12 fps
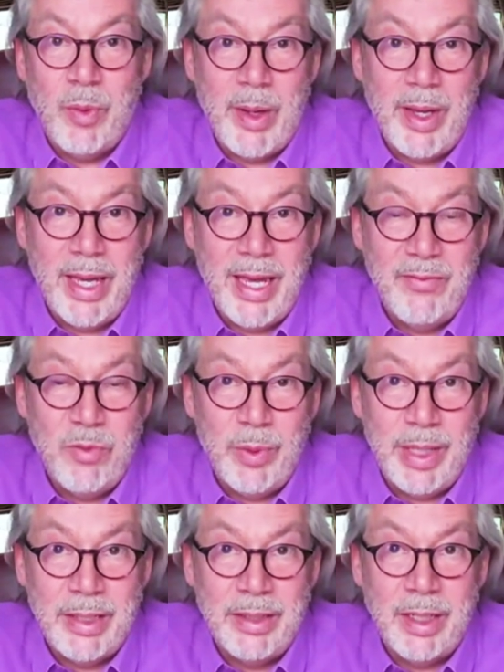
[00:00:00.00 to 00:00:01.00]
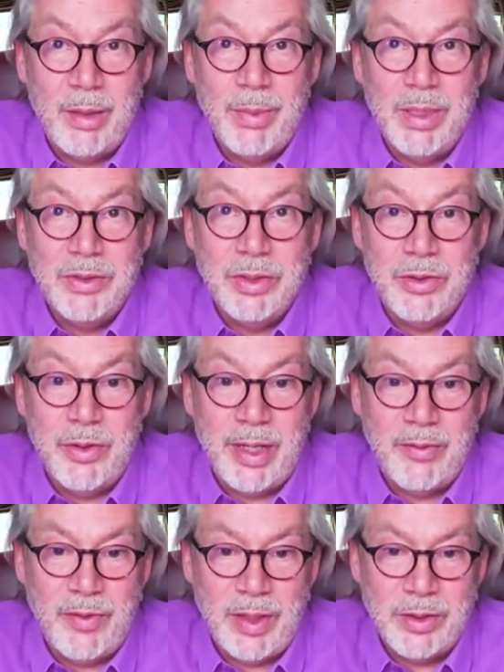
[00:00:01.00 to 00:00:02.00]
wherever we end up as a
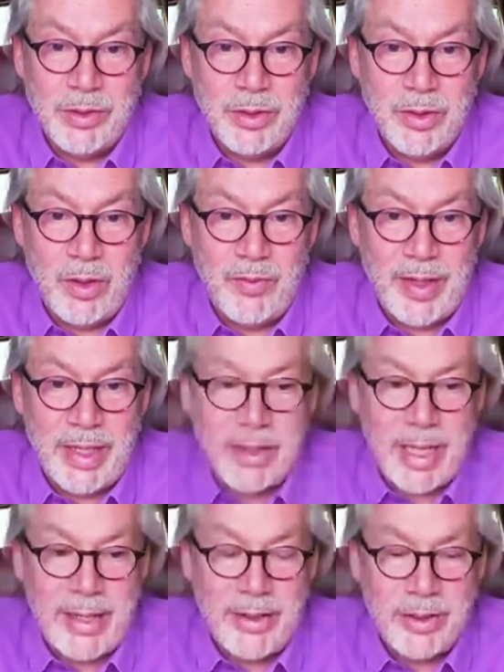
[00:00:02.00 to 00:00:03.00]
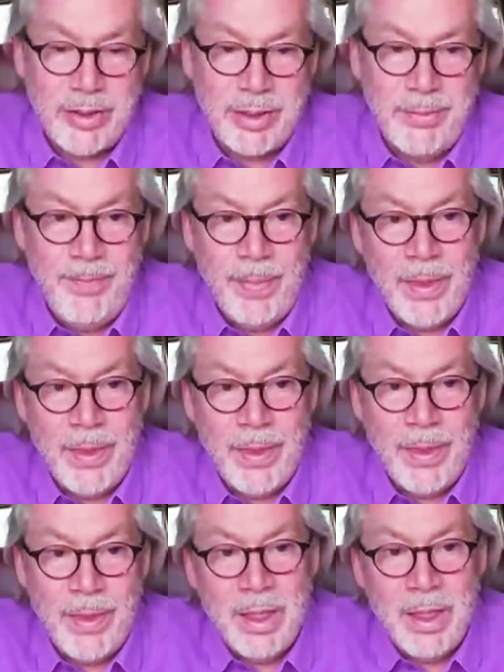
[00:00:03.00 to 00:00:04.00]
direct function of our character.
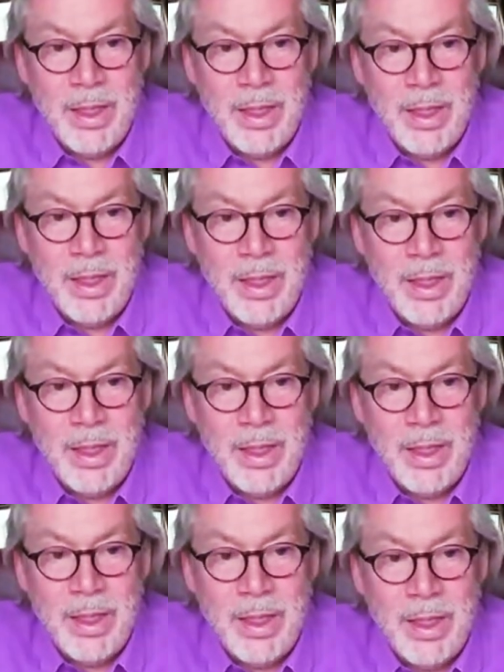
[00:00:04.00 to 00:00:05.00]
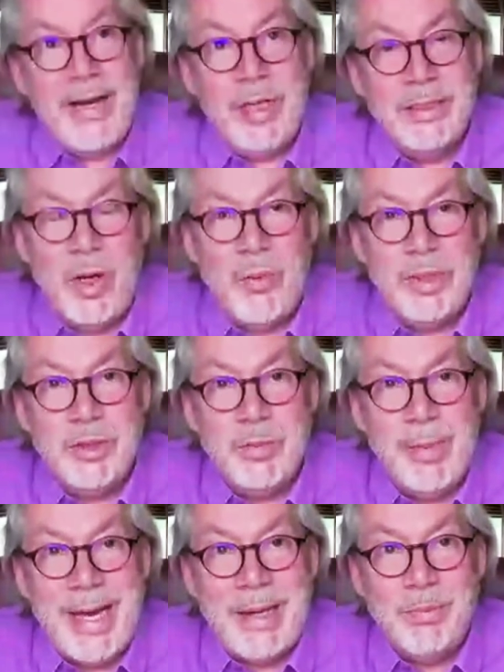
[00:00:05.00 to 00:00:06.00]
Created a work which
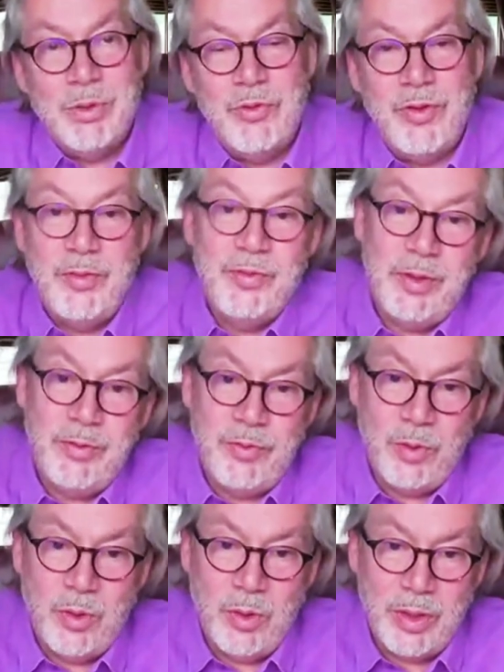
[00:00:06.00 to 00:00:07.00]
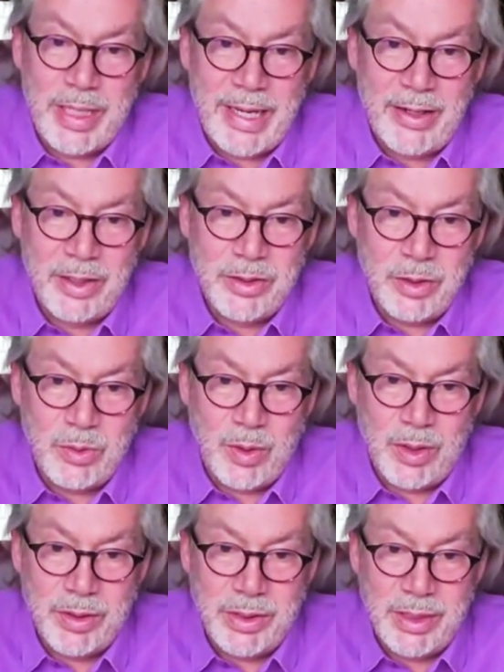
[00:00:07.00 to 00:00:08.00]
maps 54 character
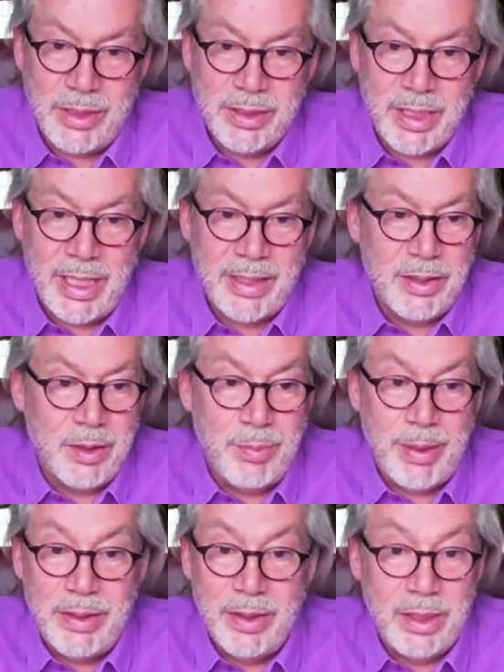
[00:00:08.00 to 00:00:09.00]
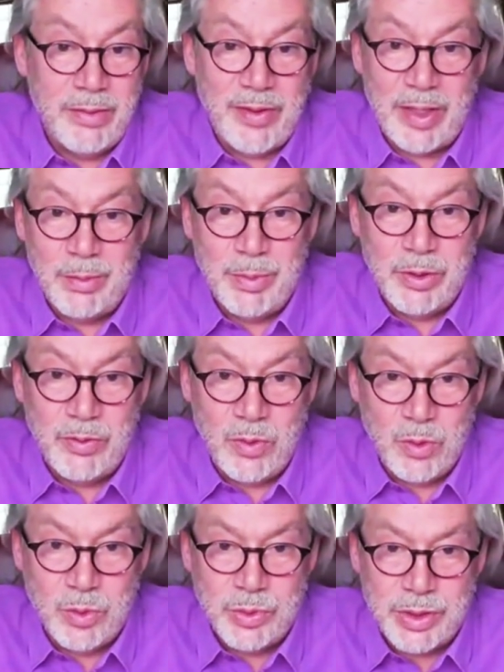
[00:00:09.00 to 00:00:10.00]
qualities that underpin the development of
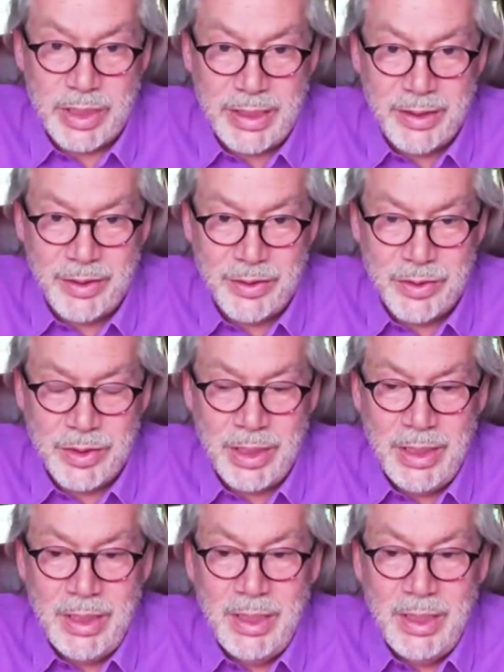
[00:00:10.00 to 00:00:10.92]
all skills